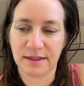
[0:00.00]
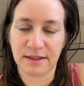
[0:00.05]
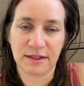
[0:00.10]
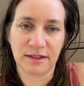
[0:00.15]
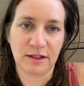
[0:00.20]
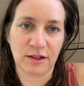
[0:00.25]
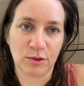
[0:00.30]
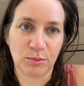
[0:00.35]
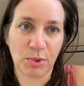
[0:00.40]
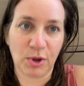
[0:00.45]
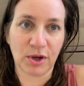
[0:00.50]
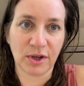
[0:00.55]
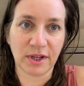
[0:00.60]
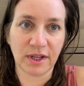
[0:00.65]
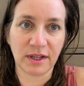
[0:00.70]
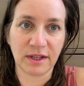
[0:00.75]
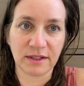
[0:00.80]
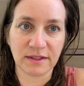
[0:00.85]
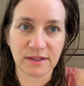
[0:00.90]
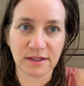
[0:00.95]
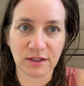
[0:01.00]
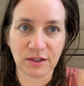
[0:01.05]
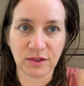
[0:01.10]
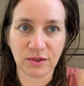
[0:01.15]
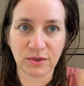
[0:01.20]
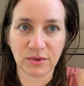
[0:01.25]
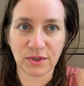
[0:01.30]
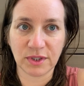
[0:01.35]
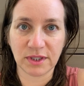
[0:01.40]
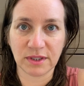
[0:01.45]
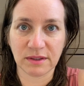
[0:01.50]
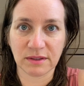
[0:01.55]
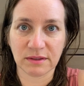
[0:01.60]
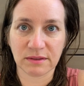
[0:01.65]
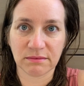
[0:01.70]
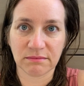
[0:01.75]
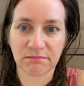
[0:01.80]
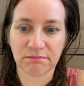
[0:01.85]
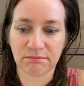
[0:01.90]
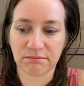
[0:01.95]
your parking is included.
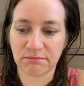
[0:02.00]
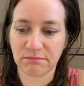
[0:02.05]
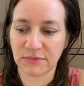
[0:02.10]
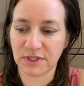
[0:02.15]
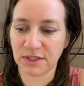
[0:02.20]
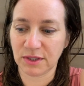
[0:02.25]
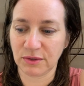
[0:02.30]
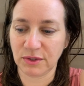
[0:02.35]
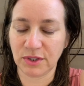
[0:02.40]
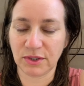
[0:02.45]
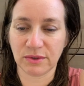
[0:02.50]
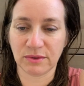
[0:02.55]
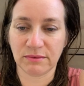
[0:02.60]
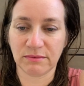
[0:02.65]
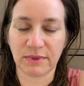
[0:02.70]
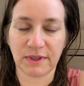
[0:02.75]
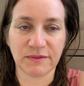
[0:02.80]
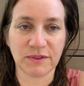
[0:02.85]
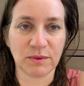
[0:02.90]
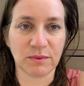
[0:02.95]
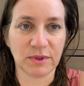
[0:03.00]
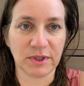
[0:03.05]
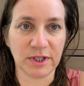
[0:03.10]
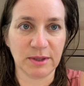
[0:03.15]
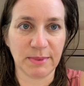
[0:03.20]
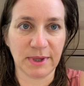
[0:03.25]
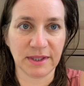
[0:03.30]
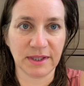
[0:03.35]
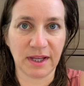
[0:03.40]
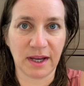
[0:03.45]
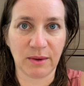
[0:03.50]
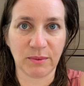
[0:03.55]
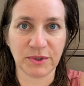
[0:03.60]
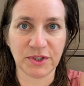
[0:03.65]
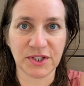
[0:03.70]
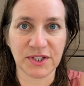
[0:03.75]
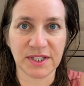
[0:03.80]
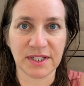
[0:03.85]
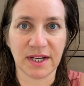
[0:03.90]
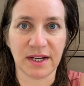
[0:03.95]
So you don't have to worry about that,
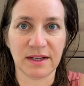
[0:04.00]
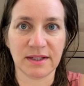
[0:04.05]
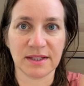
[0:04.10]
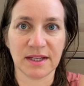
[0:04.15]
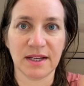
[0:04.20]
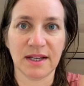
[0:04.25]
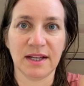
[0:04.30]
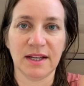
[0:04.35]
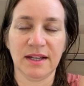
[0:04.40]
which is nice.